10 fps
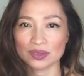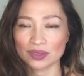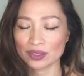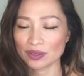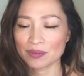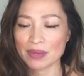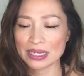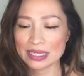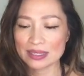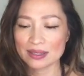There are
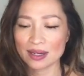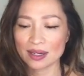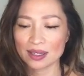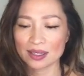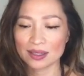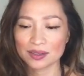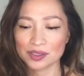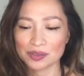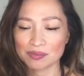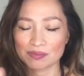many
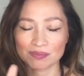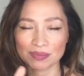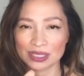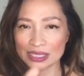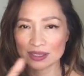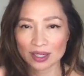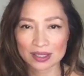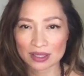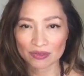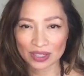
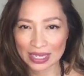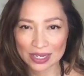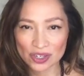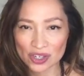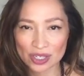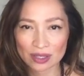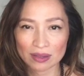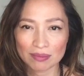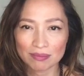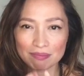
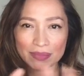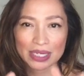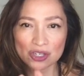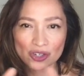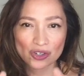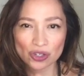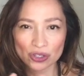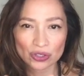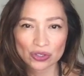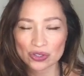detoxification
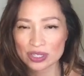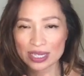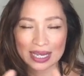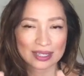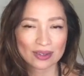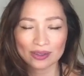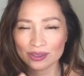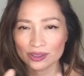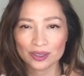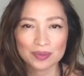mixtures. It has
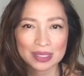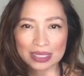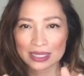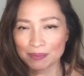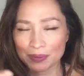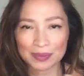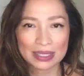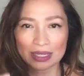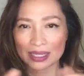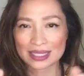herbs and
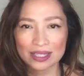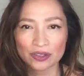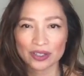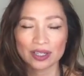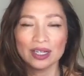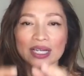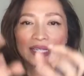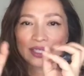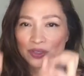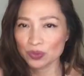supplements, etc.,
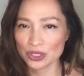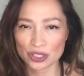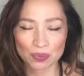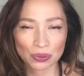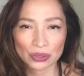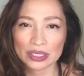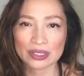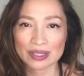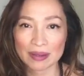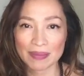that you would just put
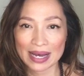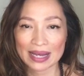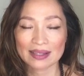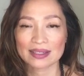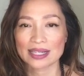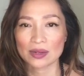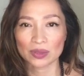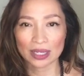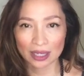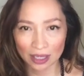into the bath, and that
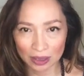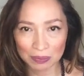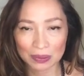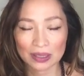will help